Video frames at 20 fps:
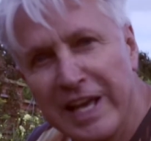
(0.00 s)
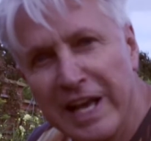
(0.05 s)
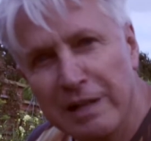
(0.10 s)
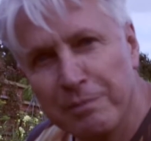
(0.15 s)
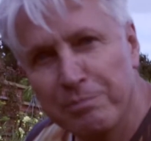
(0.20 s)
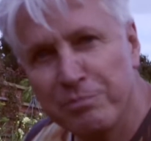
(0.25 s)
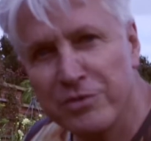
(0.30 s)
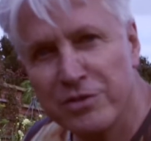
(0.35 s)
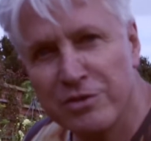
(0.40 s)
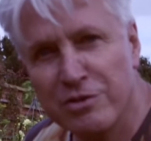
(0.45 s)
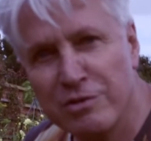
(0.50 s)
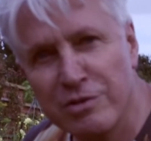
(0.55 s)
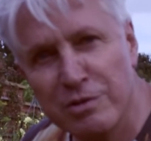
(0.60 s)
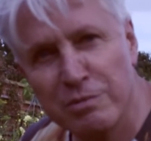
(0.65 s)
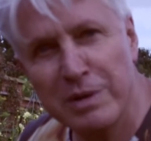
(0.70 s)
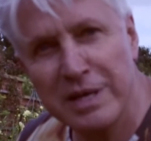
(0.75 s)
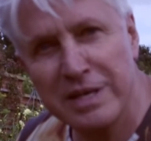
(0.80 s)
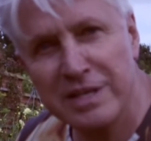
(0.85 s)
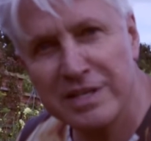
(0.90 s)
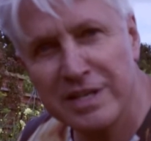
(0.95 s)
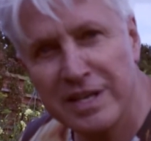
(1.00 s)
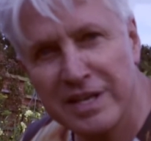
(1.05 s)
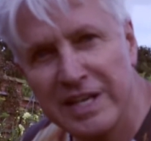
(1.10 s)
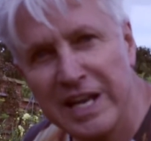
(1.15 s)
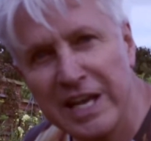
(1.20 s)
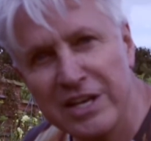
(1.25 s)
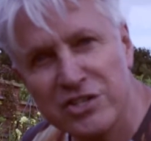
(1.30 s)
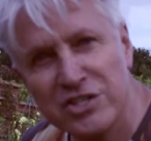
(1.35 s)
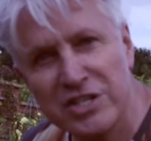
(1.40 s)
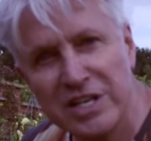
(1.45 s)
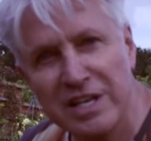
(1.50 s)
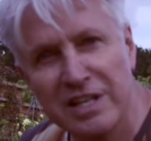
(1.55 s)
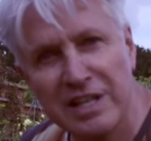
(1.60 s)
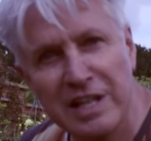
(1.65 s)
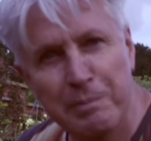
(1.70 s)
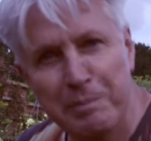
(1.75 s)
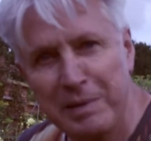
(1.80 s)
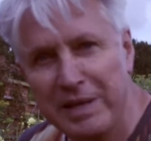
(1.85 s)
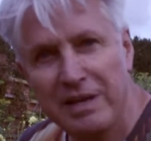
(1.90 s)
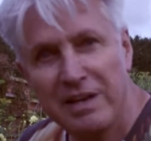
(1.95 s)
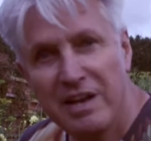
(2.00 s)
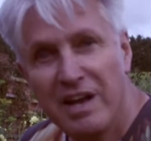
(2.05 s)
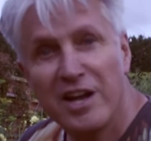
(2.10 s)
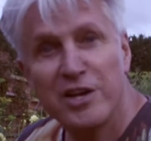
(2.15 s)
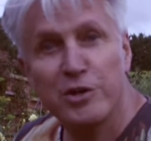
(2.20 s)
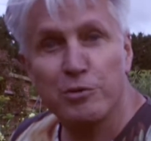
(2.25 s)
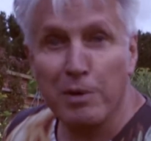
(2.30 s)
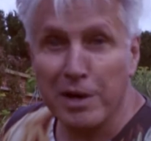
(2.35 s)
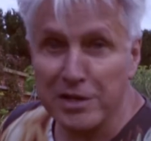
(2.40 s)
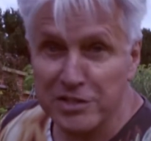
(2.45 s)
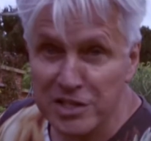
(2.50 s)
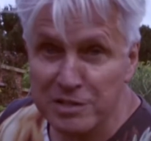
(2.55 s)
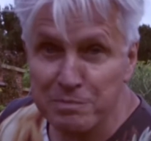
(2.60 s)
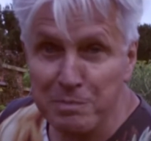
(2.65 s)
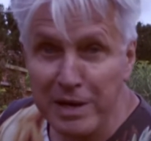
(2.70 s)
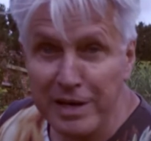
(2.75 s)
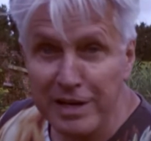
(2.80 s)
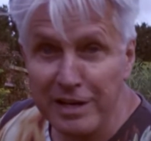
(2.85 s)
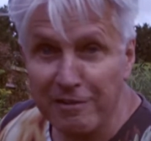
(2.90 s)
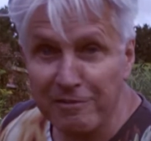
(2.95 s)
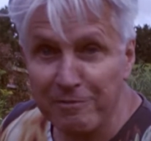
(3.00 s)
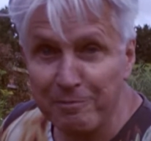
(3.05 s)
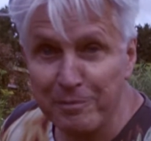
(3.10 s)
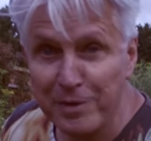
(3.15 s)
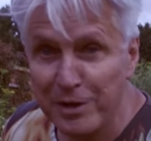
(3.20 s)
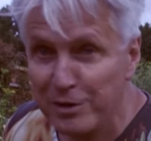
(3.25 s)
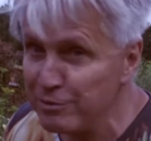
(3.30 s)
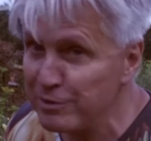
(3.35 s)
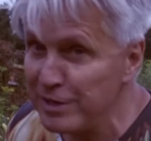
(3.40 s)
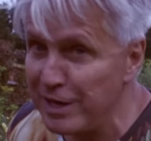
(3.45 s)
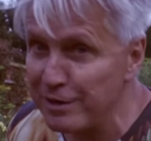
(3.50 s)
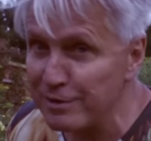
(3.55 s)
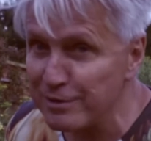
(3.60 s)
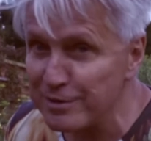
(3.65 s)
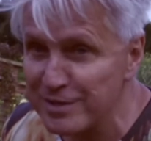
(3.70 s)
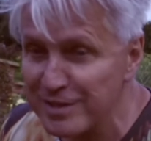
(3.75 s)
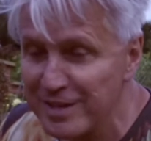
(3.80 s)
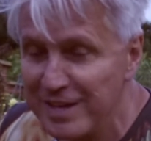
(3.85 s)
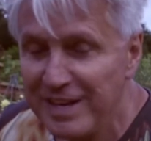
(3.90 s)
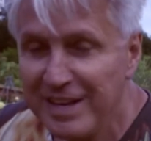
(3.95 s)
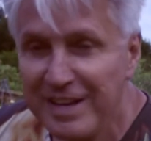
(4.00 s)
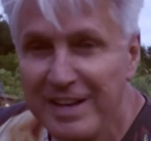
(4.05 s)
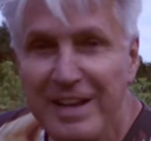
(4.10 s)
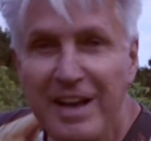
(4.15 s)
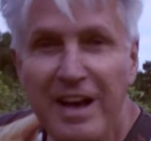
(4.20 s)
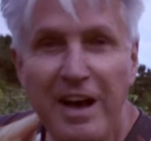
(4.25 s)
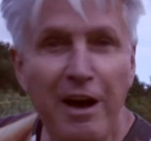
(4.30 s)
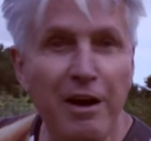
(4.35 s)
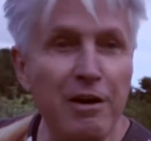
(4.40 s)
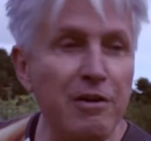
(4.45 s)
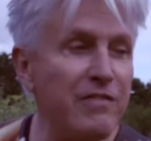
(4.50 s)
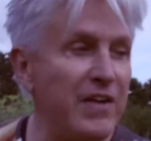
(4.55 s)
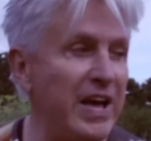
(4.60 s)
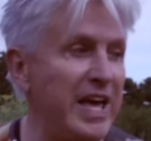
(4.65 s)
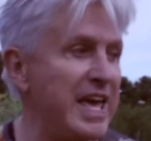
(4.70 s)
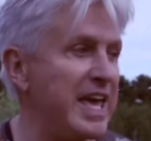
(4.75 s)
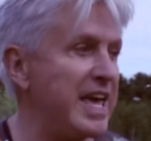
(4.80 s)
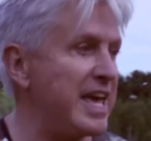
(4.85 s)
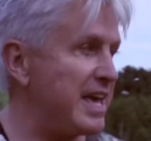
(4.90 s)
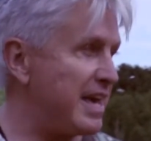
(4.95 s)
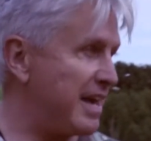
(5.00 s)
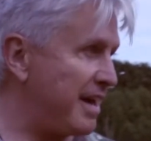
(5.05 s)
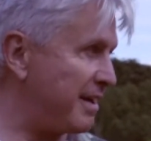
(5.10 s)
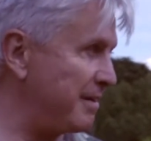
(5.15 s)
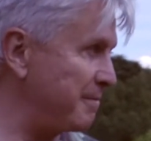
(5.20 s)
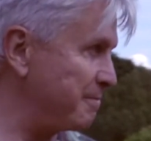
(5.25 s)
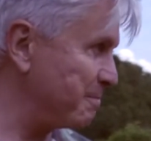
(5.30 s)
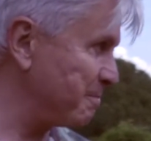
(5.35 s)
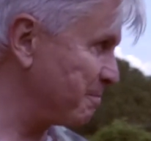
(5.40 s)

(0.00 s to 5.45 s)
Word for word: help them through the winter. Next year there'll be twice as many of them, who knows. Over here,